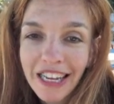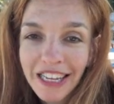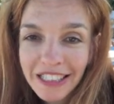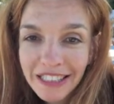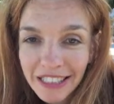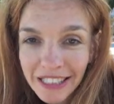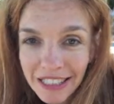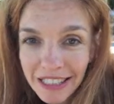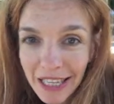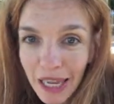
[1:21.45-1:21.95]

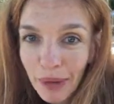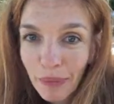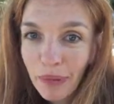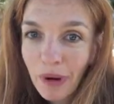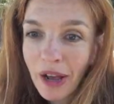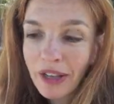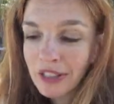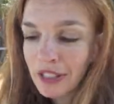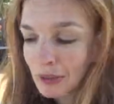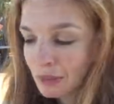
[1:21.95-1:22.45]
it's the same
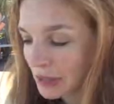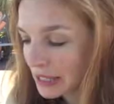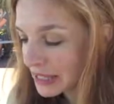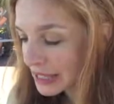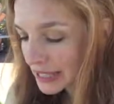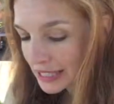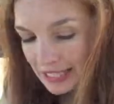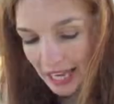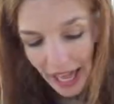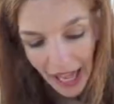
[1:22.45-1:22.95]
process, but
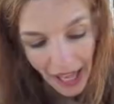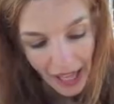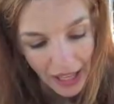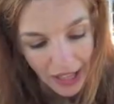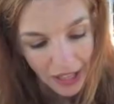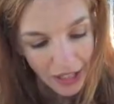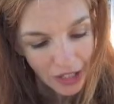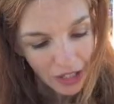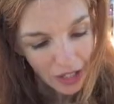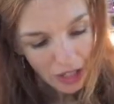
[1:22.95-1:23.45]

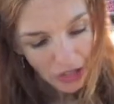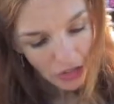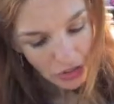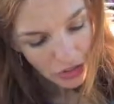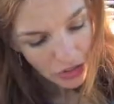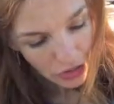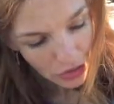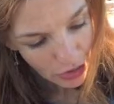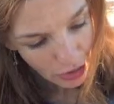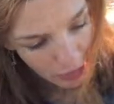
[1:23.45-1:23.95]
instead
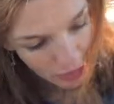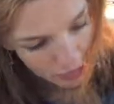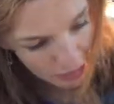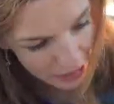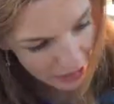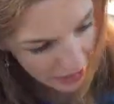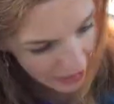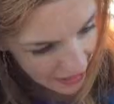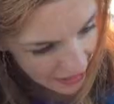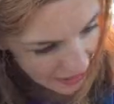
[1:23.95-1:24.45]
you're
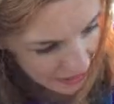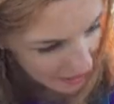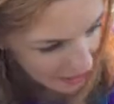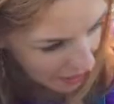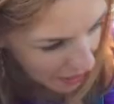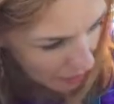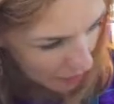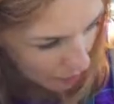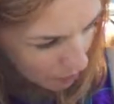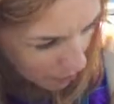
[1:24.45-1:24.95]
plating
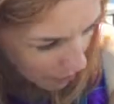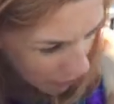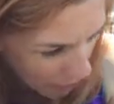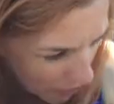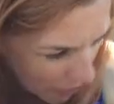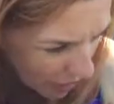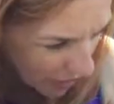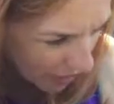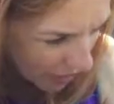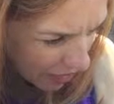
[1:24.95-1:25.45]
them
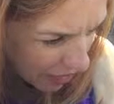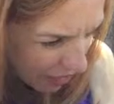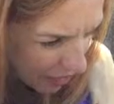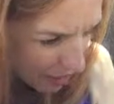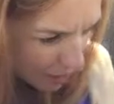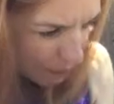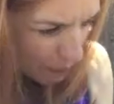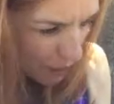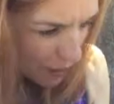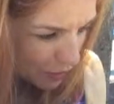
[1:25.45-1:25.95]
with
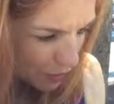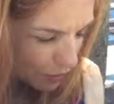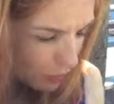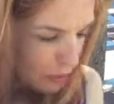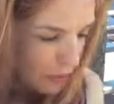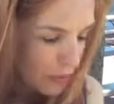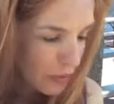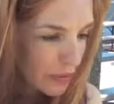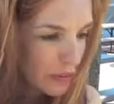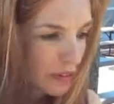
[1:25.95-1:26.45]

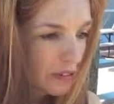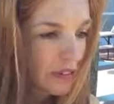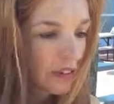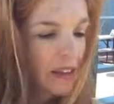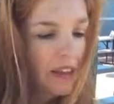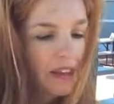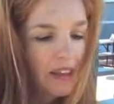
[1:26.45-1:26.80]
minerals.